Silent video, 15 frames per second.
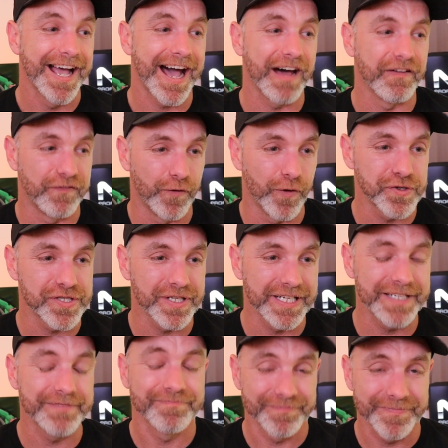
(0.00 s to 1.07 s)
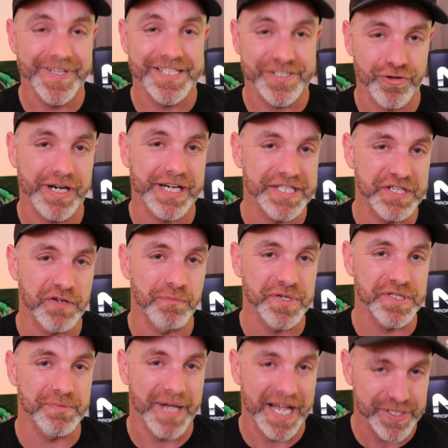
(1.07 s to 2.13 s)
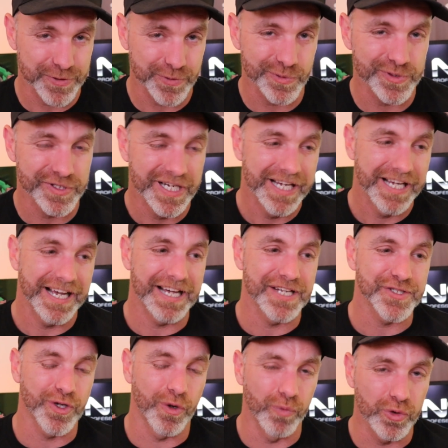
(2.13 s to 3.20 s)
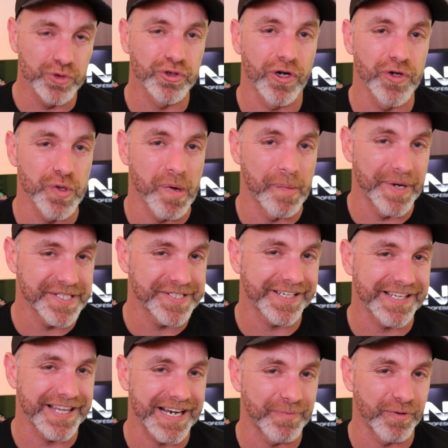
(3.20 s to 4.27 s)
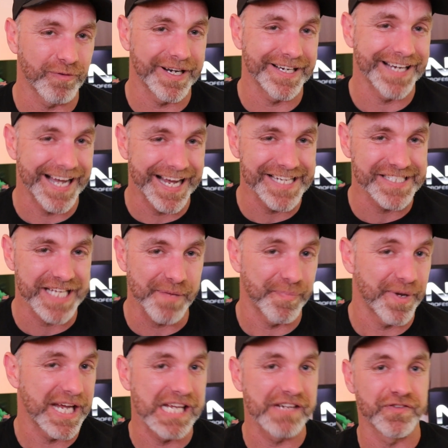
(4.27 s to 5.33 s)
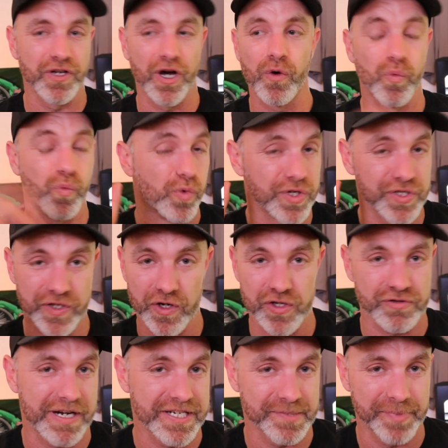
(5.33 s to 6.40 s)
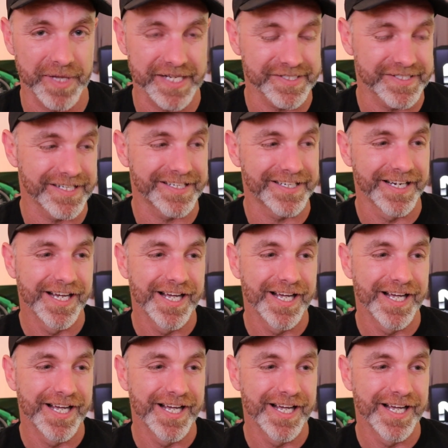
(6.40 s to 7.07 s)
Unfortunately, this track is giving me some hassles, so I will try and do my best to get that up and running ASAP. If not, we'll just go straight to plastic.